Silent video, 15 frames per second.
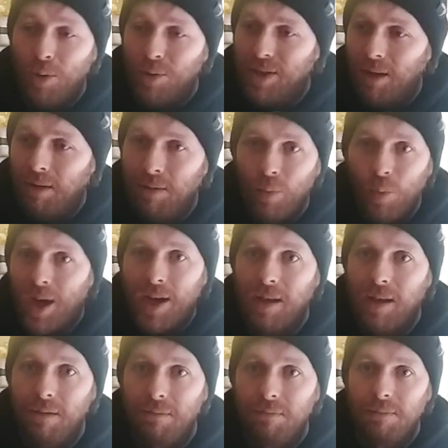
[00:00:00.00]
You weren't doing it
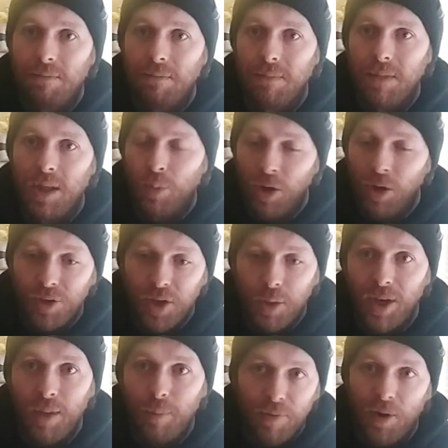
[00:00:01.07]
before Unai came here
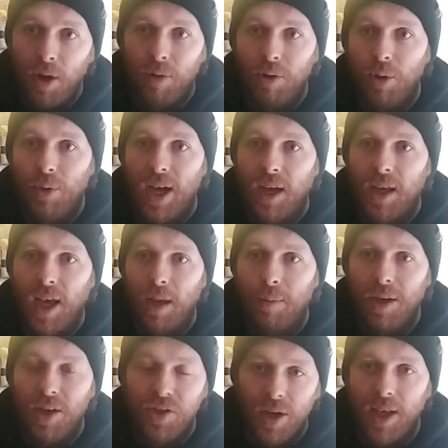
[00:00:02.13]
trying to get him in the team.
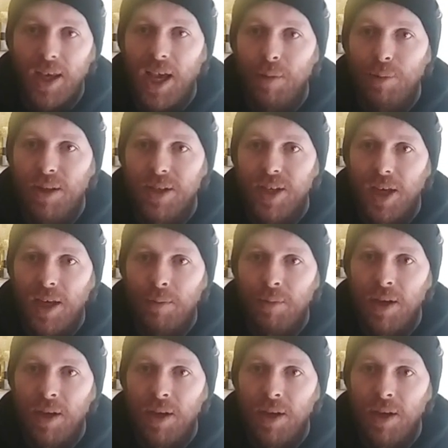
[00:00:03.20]
So what's changed?